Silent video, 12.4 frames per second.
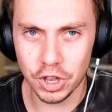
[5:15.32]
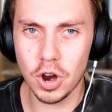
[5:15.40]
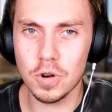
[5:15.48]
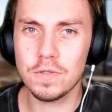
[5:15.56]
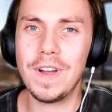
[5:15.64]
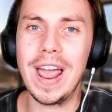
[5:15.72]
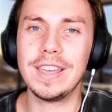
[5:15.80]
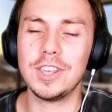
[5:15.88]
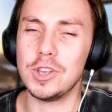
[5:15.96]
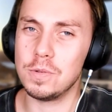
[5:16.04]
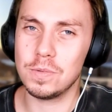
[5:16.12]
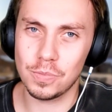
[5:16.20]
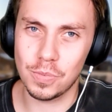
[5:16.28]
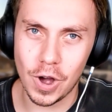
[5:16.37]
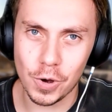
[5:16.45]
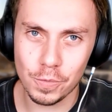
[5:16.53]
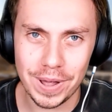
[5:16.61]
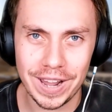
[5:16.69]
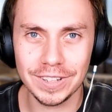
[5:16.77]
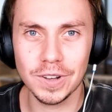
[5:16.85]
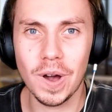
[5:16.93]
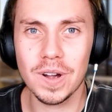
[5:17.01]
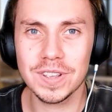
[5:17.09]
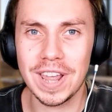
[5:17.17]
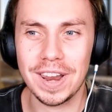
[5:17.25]
old thank you while being
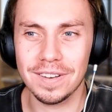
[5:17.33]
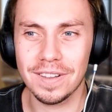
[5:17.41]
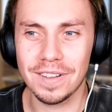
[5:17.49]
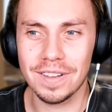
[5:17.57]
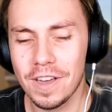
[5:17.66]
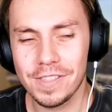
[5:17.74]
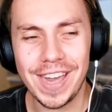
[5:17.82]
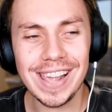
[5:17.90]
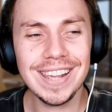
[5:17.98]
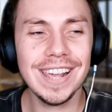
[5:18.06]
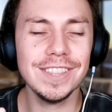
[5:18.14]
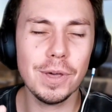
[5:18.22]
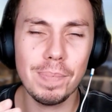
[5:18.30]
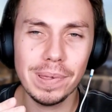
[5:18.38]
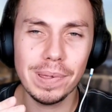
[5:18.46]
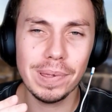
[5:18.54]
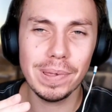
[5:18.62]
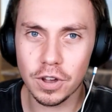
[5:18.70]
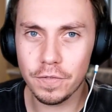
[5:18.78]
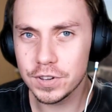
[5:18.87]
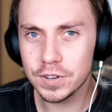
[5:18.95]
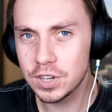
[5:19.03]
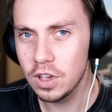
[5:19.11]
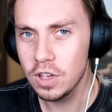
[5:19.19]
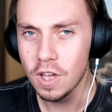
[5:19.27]
locked in, thanking the police
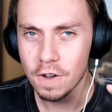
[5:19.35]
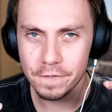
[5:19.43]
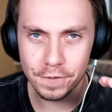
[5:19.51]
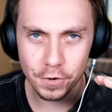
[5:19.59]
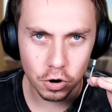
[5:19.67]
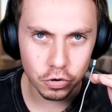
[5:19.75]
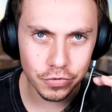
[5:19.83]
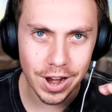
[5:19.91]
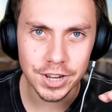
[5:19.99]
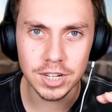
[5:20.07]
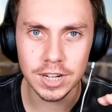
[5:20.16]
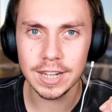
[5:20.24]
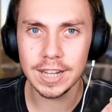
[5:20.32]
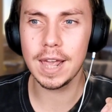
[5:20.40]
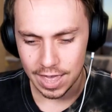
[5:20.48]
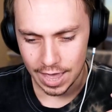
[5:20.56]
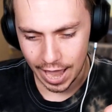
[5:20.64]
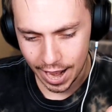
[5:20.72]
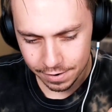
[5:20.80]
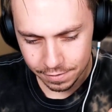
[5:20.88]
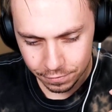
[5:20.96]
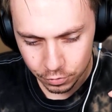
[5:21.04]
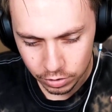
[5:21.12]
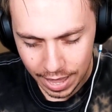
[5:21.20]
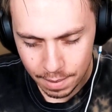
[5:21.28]
officer for arresting him and for
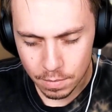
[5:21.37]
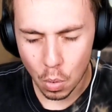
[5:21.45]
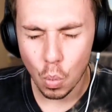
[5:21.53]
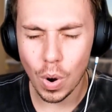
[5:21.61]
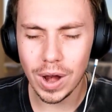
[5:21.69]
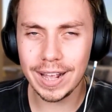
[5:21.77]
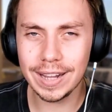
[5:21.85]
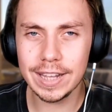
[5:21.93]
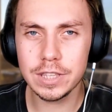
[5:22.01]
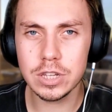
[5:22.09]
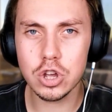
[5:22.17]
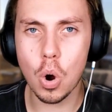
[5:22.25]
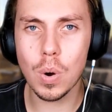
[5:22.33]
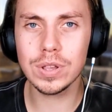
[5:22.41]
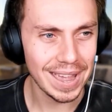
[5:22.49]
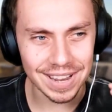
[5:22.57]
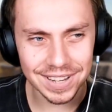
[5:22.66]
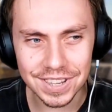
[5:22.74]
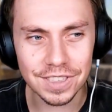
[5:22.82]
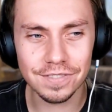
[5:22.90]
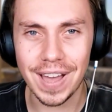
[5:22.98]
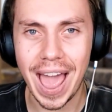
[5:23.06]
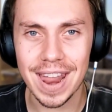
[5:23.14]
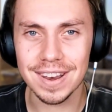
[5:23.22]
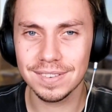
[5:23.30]
them willingly to go into, into the
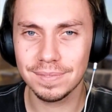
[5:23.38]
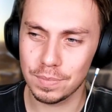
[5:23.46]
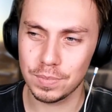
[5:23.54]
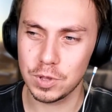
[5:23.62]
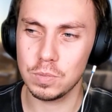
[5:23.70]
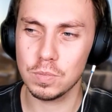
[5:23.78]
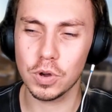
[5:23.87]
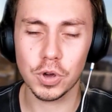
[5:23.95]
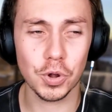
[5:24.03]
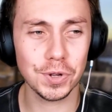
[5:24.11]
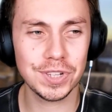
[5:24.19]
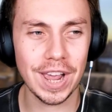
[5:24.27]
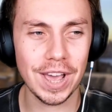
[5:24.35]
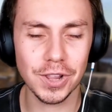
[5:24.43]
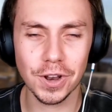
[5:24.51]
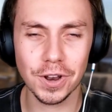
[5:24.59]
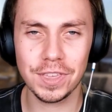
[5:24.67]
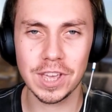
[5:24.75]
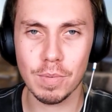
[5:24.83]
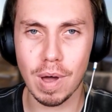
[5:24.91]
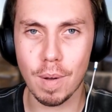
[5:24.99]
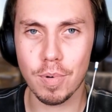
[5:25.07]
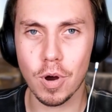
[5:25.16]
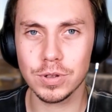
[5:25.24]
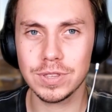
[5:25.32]
van. You've got to say a lot of thing about
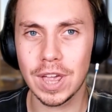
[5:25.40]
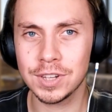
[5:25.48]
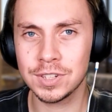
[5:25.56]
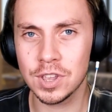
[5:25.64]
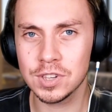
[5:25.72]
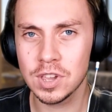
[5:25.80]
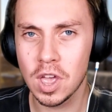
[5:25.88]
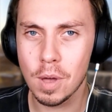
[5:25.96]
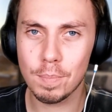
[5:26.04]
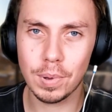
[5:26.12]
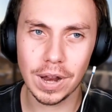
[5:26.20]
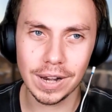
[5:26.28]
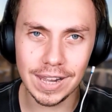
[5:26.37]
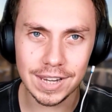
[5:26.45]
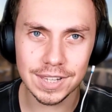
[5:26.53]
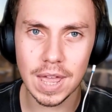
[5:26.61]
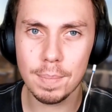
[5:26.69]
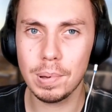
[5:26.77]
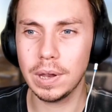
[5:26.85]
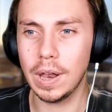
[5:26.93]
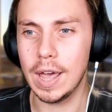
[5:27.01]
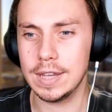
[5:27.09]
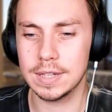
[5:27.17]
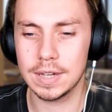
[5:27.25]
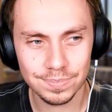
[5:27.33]
protesters, but at least they're
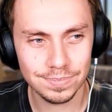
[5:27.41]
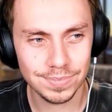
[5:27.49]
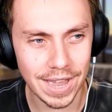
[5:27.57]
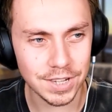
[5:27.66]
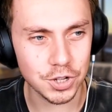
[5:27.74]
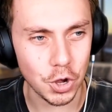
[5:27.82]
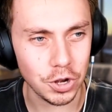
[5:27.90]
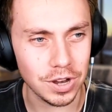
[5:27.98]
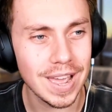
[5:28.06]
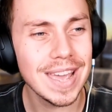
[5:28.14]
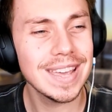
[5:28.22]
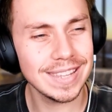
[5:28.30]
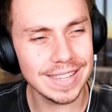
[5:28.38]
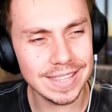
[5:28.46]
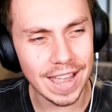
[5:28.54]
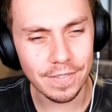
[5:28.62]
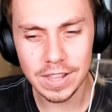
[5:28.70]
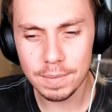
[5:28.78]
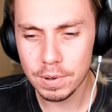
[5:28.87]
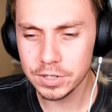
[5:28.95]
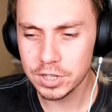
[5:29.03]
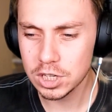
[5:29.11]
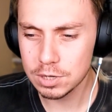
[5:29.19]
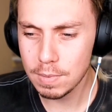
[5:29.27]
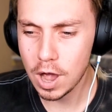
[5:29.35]
polite. That's good. Definitely puts a
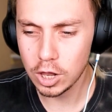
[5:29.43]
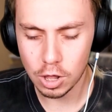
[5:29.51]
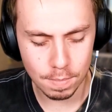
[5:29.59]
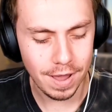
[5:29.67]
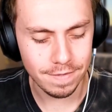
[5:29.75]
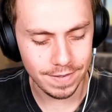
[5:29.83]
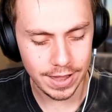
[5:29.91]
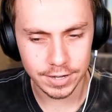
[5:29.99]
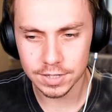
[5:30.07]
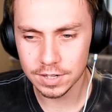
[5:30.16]
smile on my face.